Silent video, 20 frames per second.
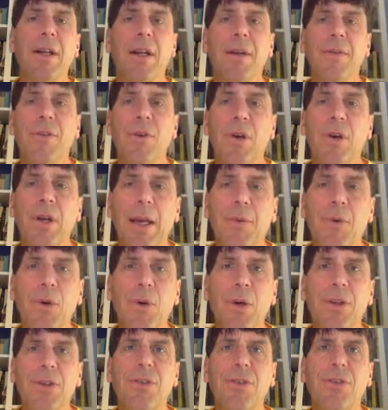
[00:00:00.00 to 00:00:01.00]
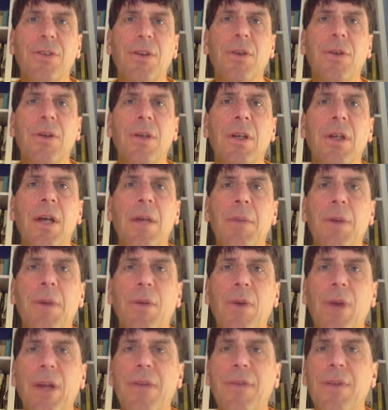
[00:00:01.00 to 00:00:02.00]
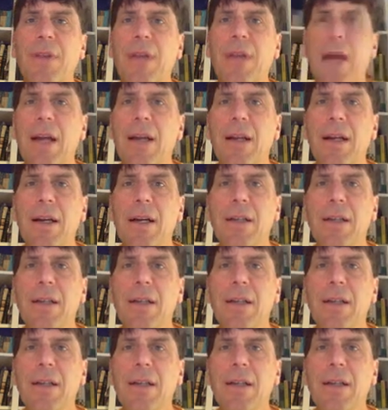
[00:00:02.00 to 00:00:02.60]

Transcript: on vocab quizzes. So be ready for that on